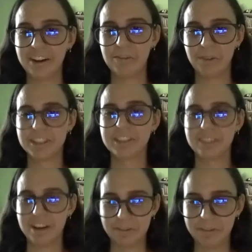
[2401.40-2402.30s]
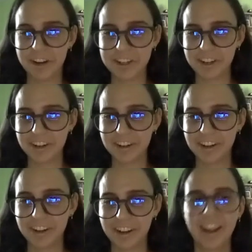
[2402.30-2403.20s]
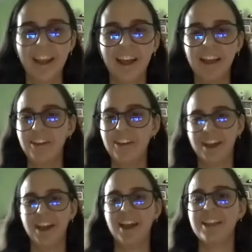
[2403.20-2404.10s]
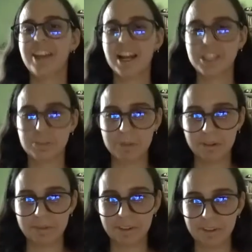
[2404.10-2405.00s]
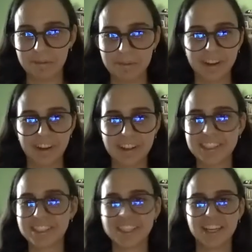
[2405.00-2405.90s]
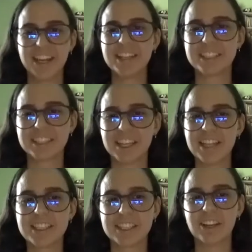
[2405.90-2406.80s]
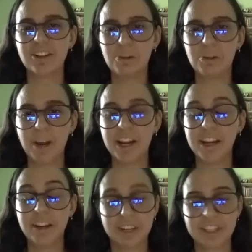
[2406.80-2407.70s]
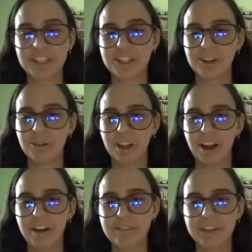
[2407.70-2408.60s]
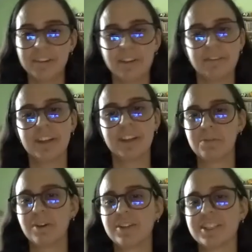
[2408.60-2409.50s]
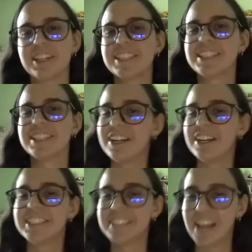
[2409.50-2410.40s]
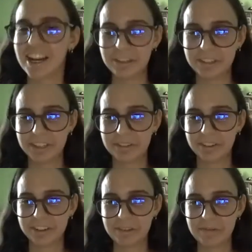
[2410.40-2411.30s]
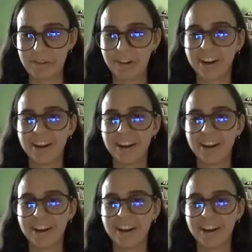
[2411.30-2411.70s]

words of affirmation, that's beautiful, because it's still the way you can show love, even if the other person, it's not exactly what they were looking for.